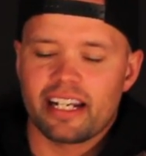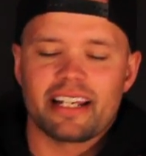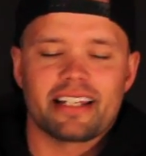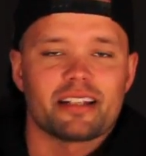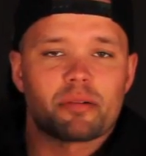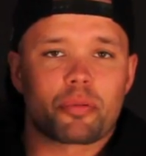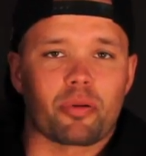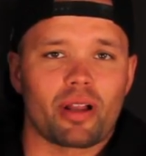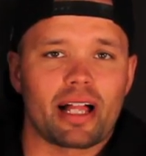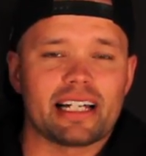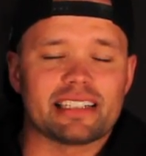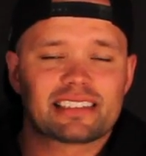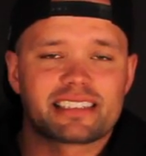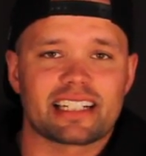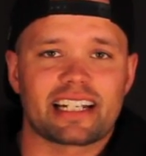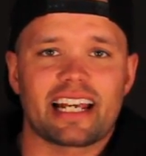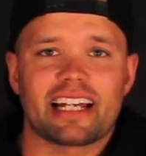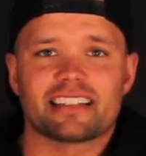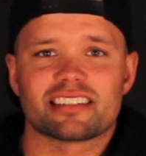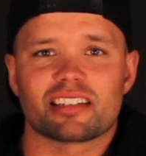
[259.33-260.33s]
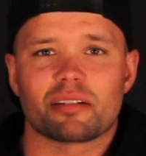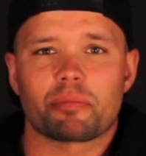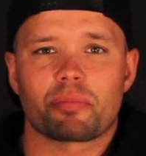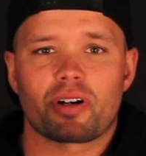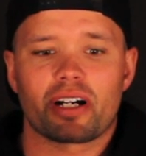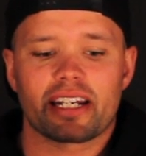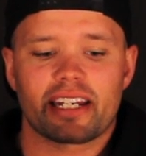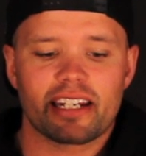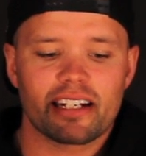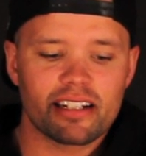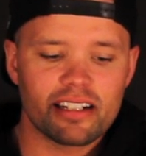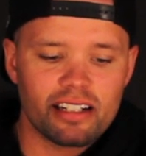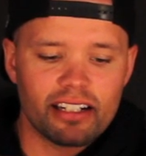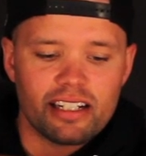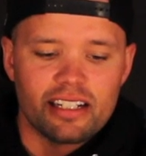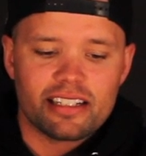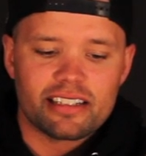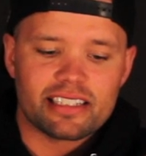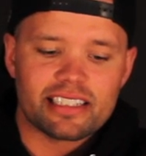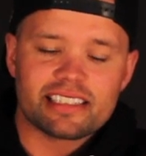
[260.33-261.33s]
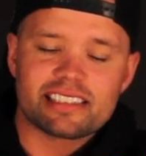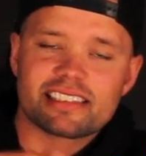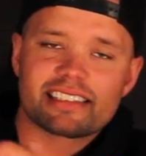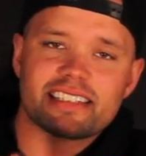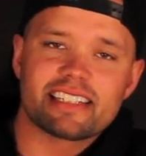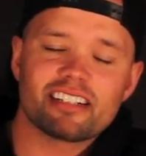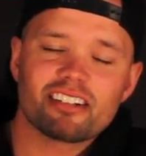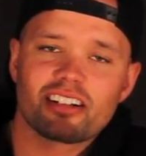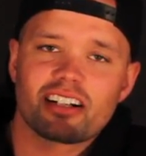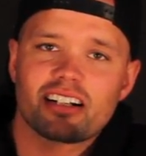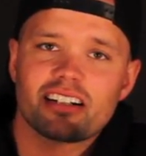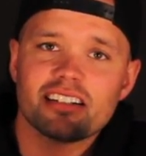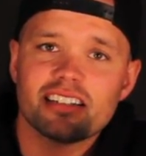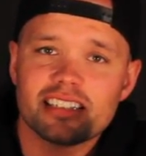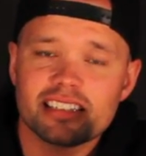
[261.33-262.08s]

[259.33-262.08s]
and the plastic ends up breaking, these steel